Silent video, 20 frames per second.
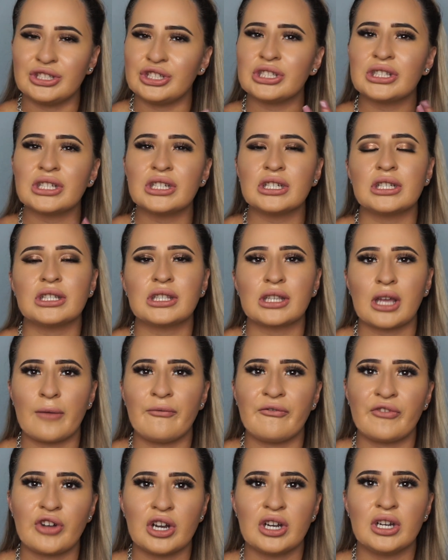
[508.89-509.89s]
It's just a
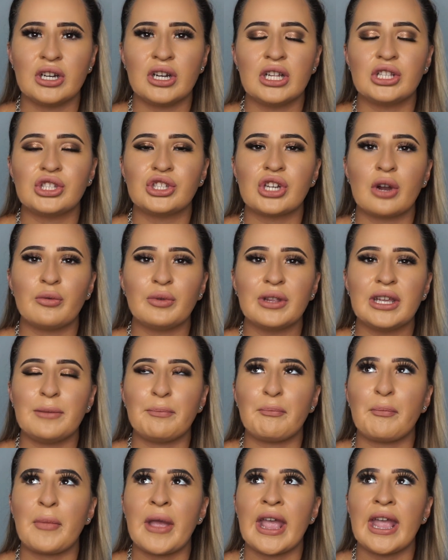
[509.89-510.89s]
discomfort. It's not
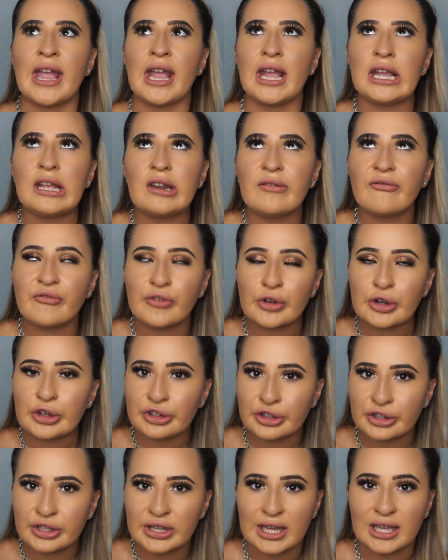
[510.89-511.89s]
really
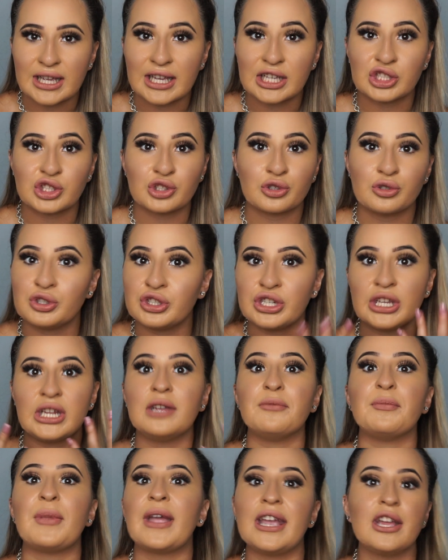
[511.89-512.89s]
painful, like
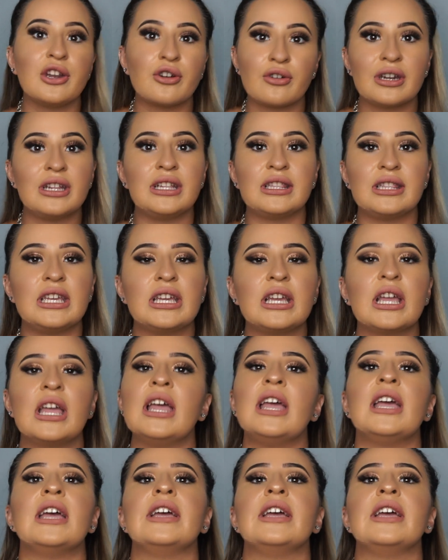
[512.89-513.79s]
excruciating pain or anything.